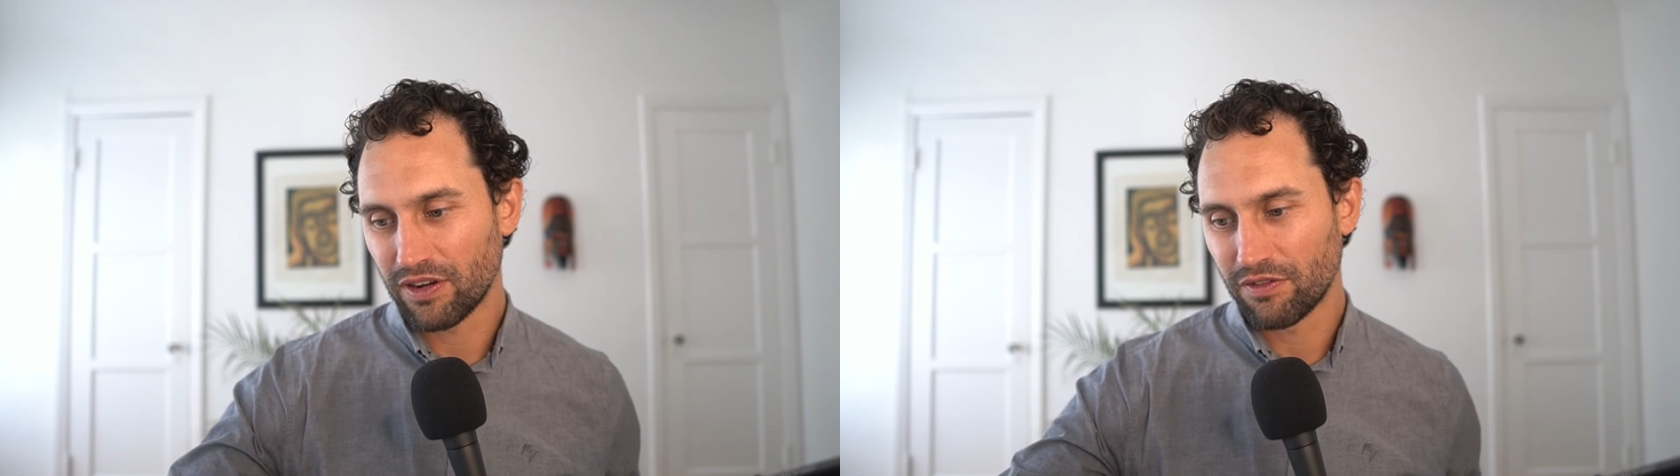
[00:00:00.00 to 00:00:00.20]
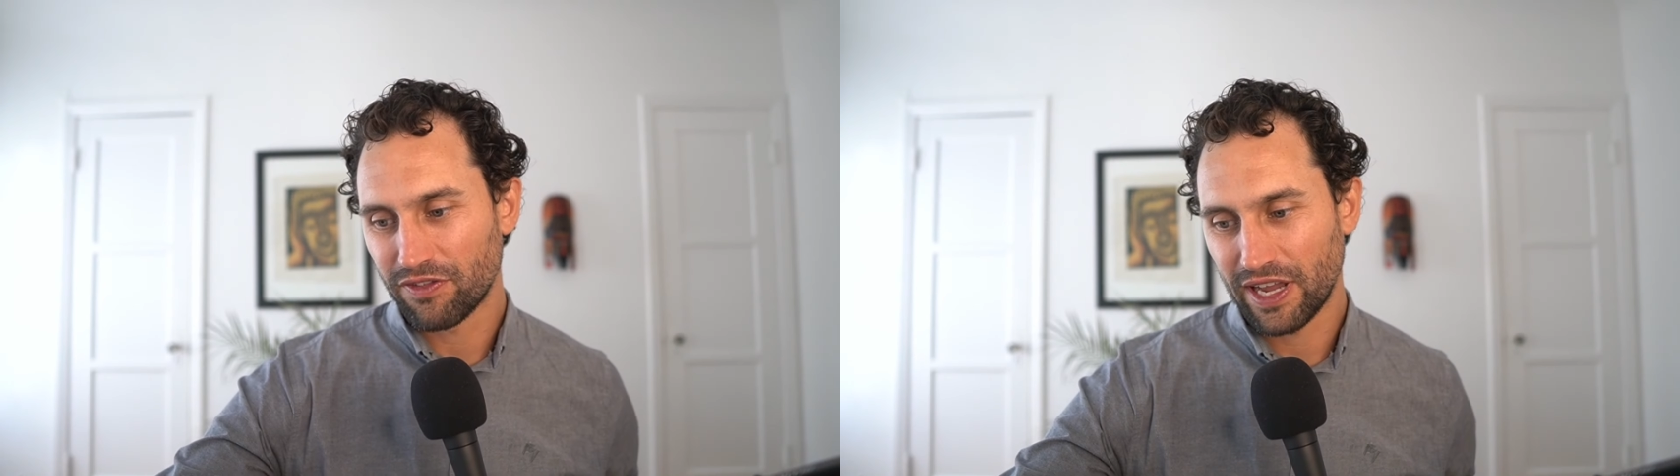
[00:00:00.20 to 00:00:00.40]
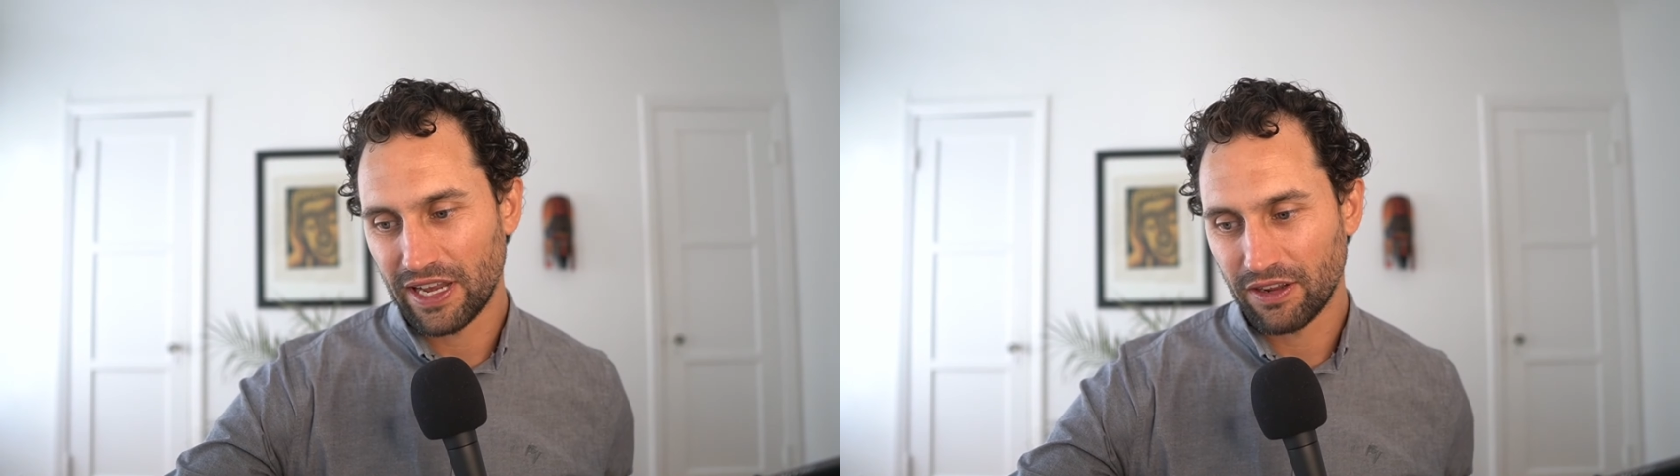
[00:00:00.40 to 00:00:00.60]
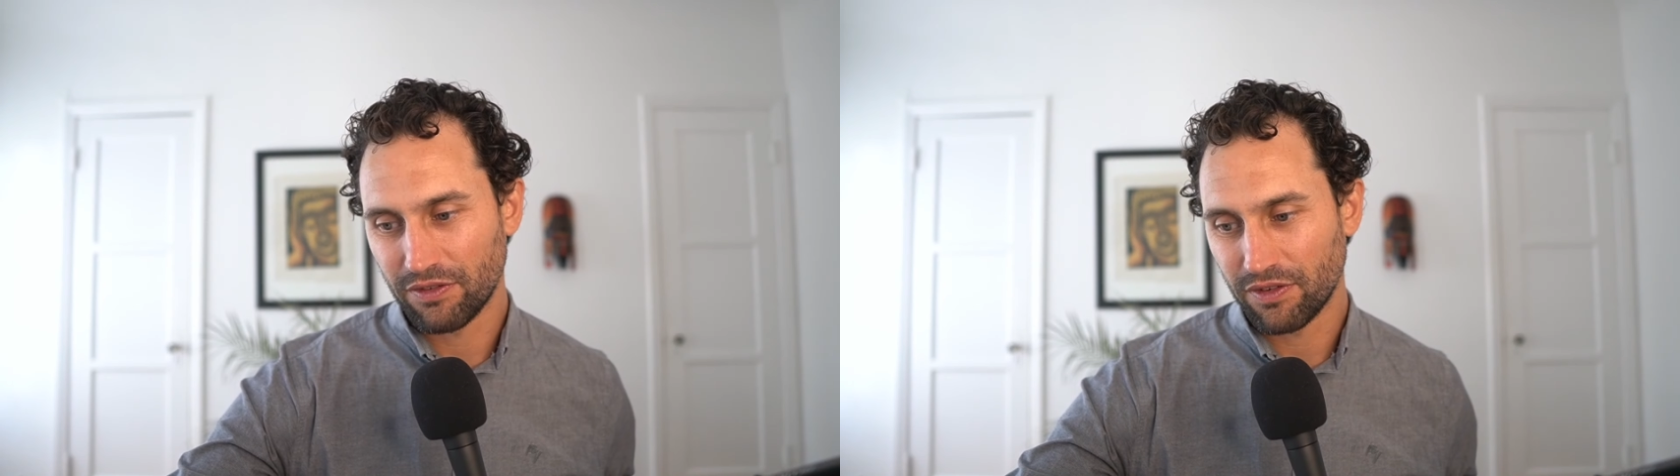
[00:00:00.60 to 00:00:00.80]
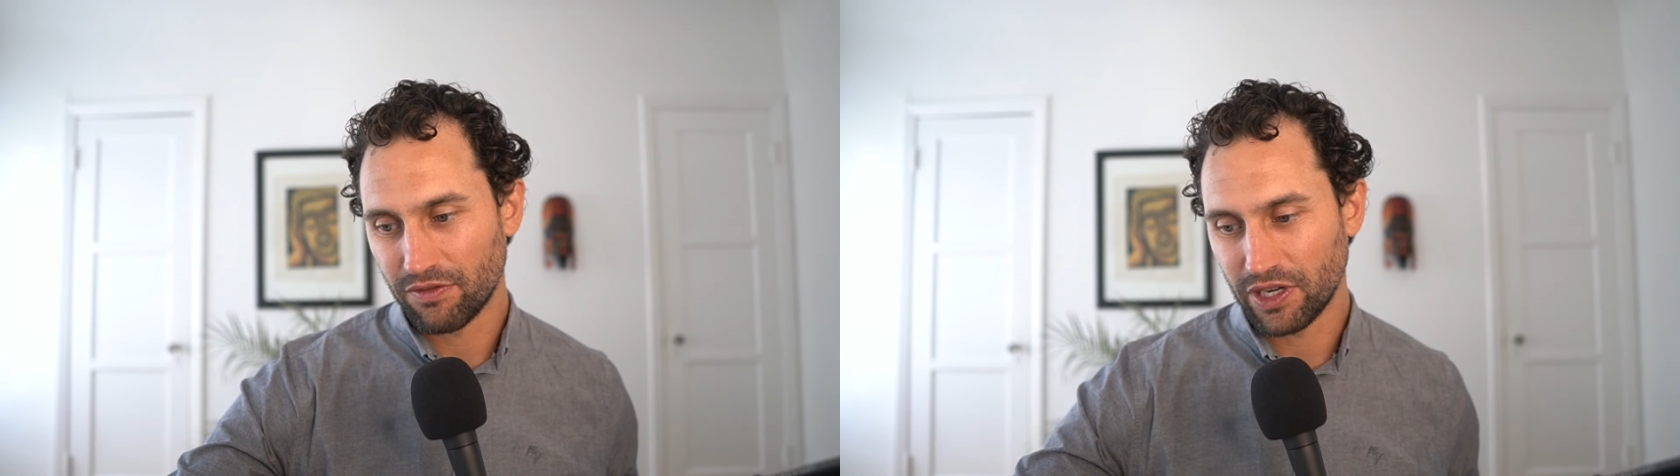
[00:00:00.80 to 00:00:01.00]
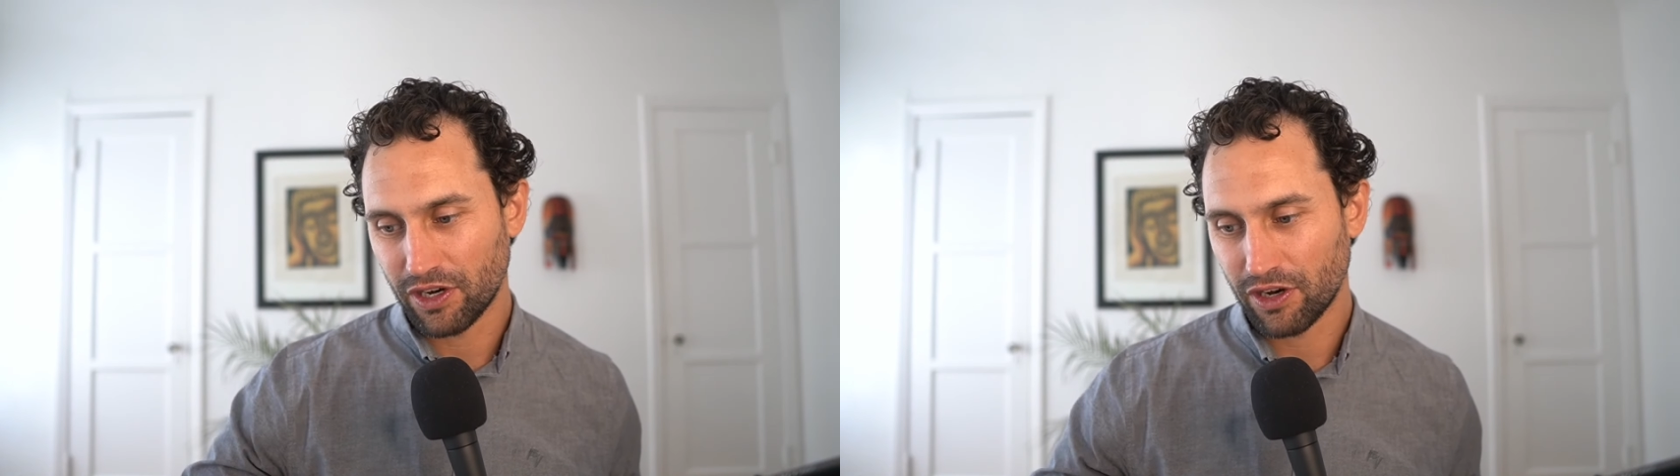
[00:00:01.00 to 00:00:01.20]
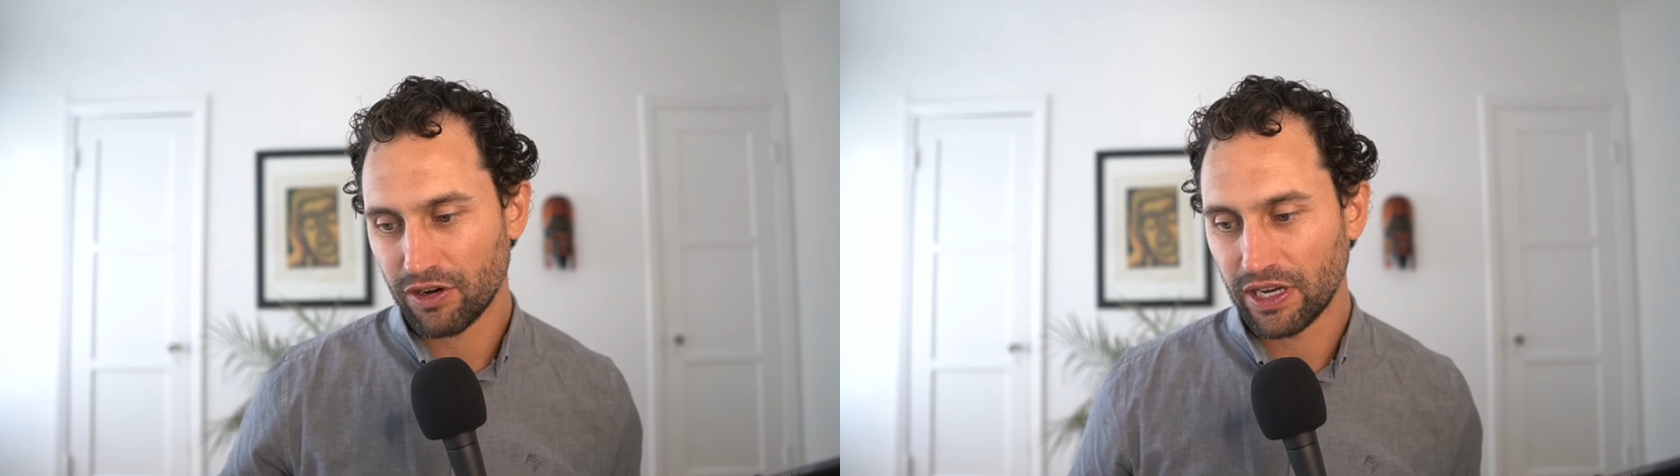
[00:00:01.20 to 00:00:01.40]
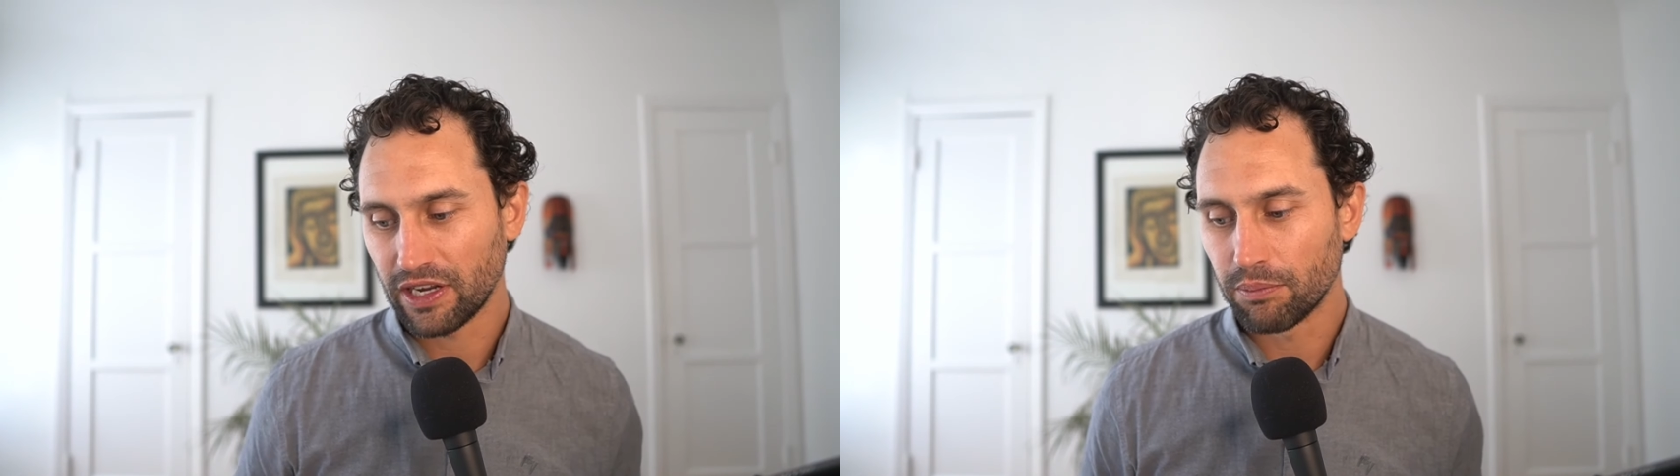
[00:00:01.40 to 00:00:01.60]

on finding a recurring